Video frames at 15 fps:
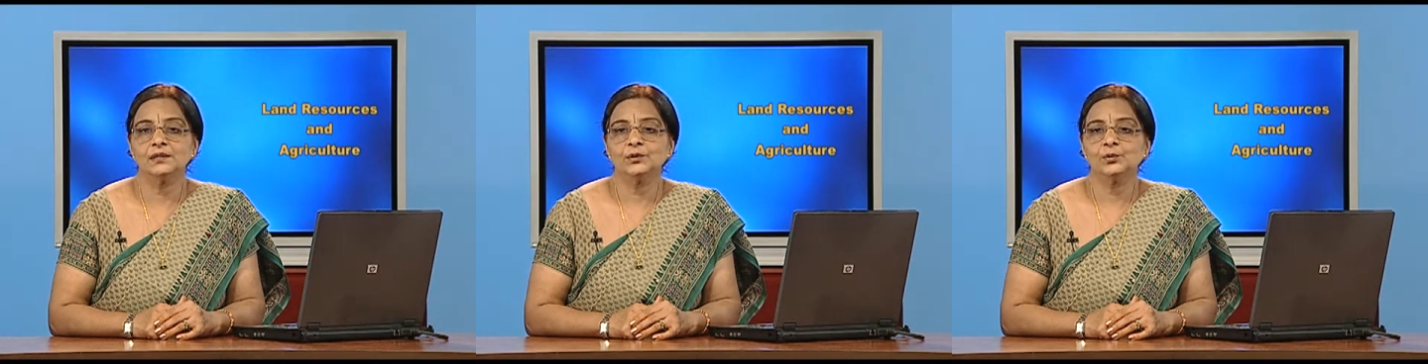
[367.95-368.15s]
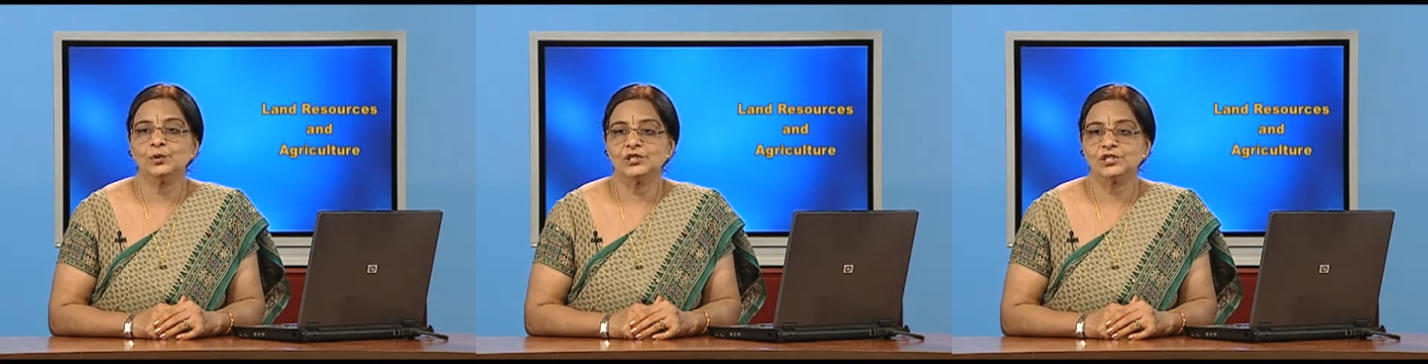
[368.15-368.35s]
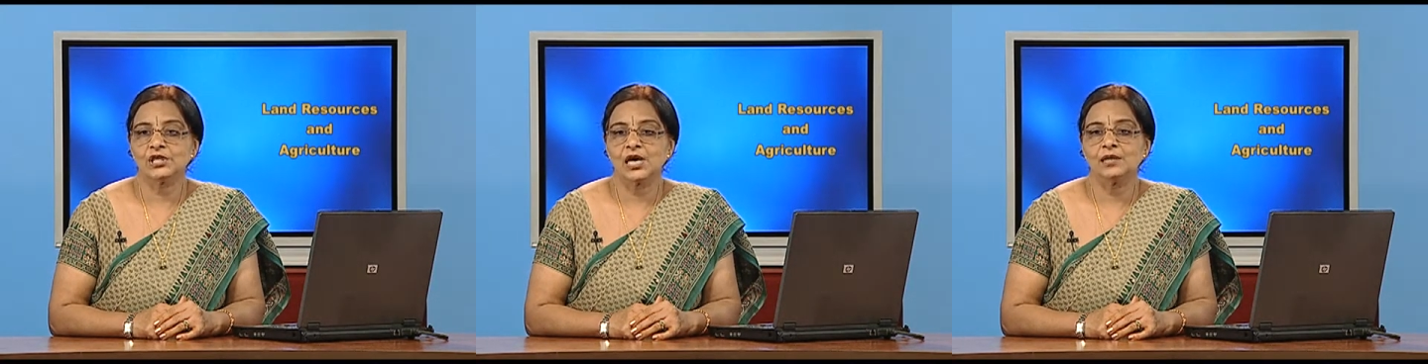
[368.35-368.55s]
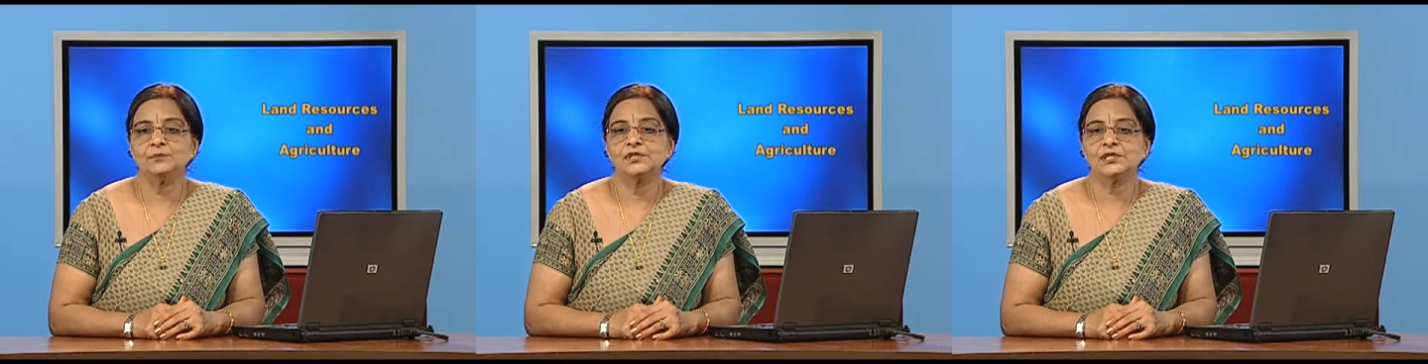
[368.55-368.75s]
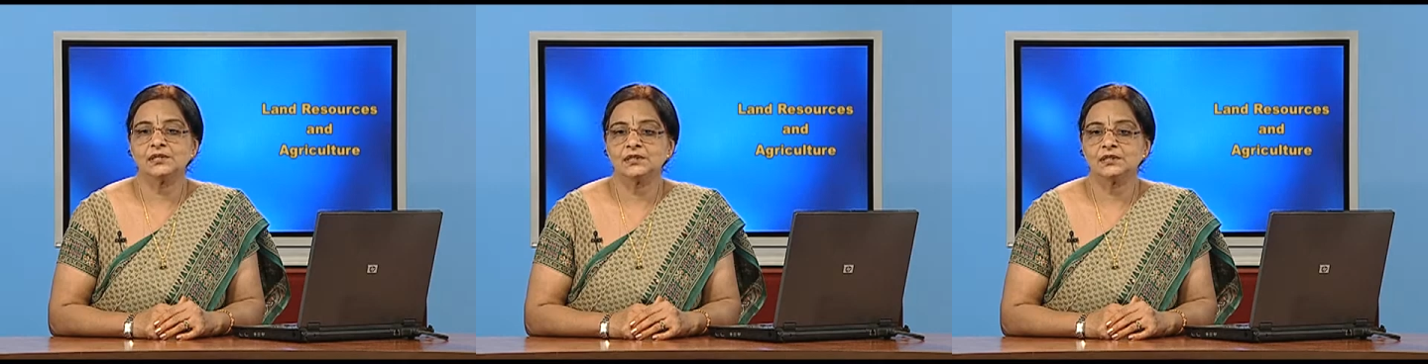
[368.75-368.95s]
which
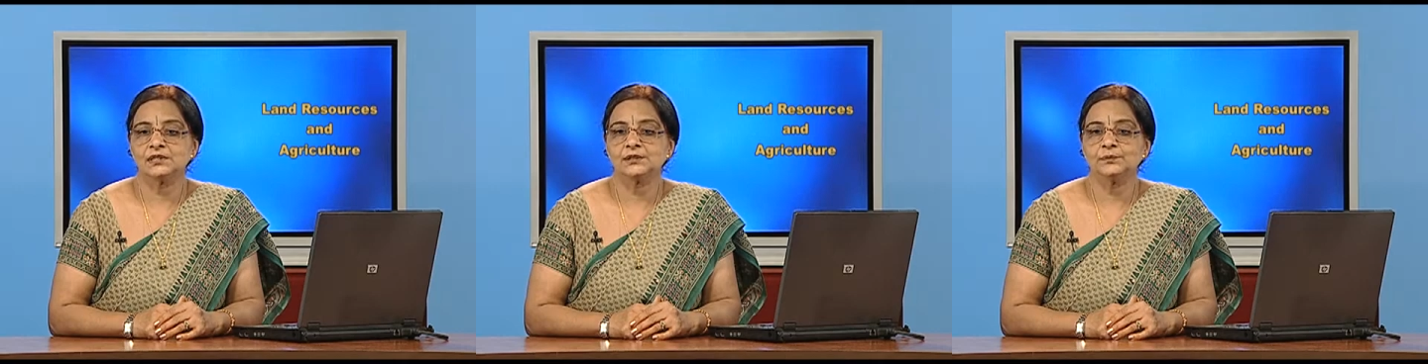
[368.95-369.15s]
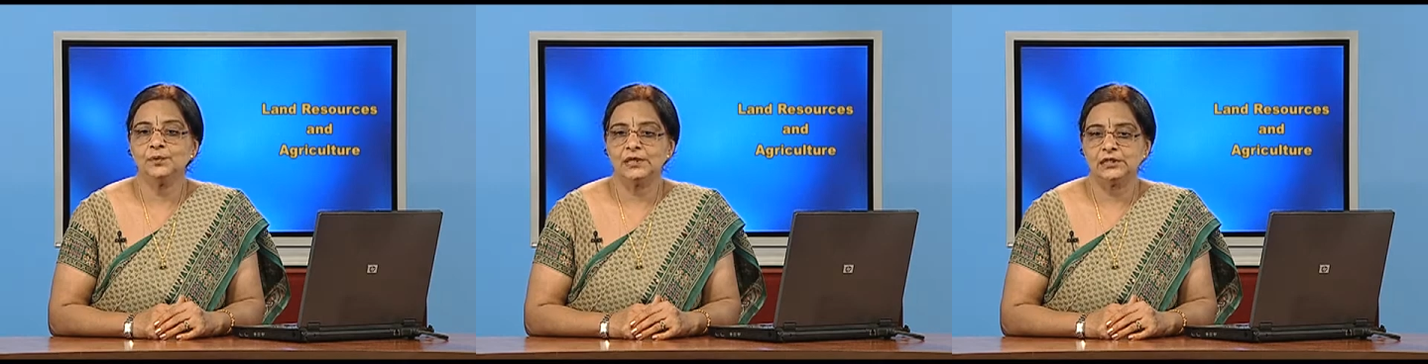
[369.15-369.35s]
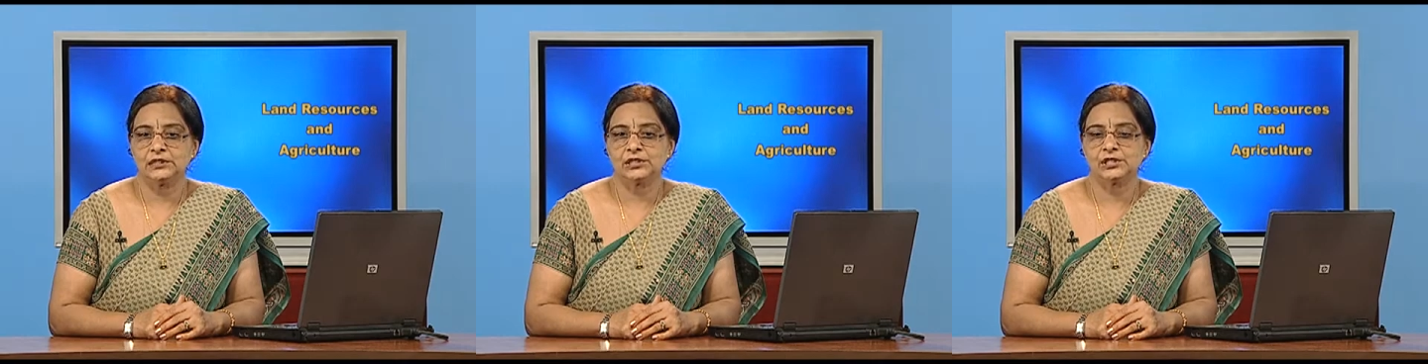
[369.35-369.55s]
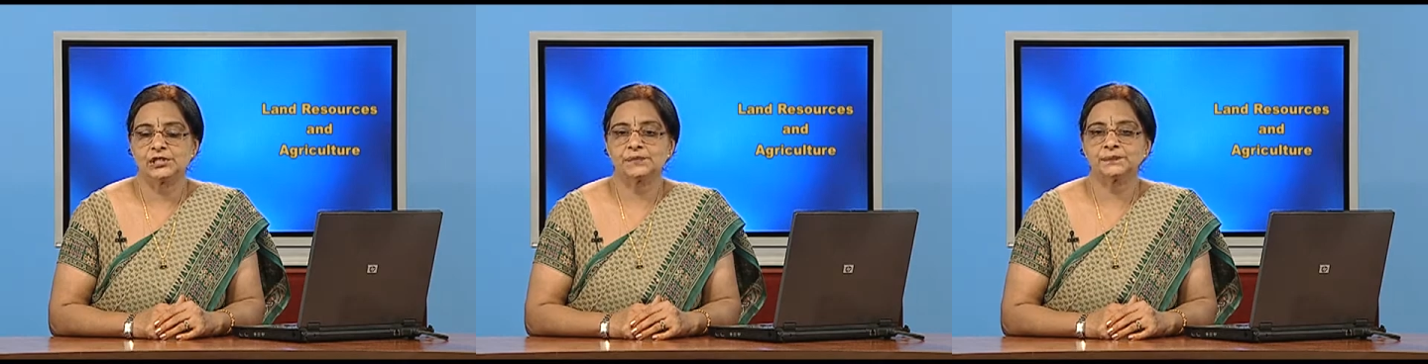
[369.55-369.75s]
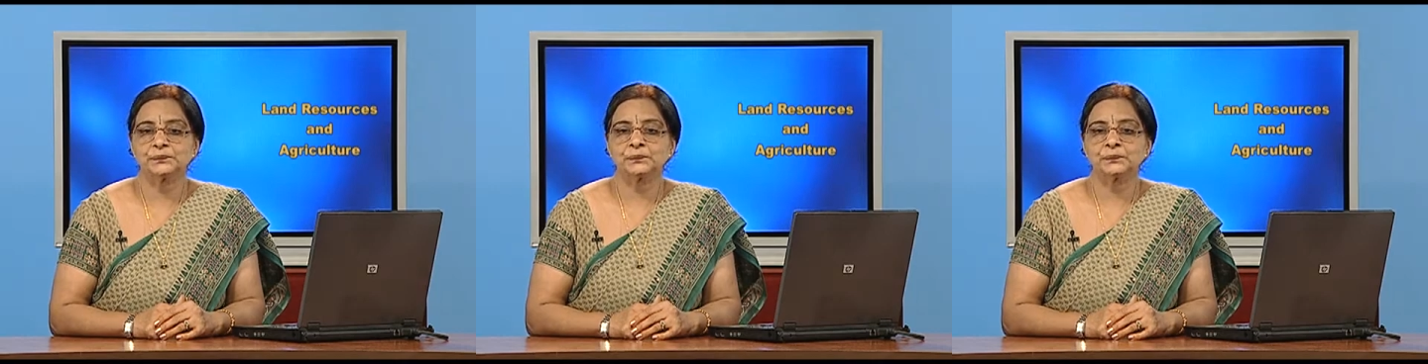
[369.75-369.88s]
comes under the wheat.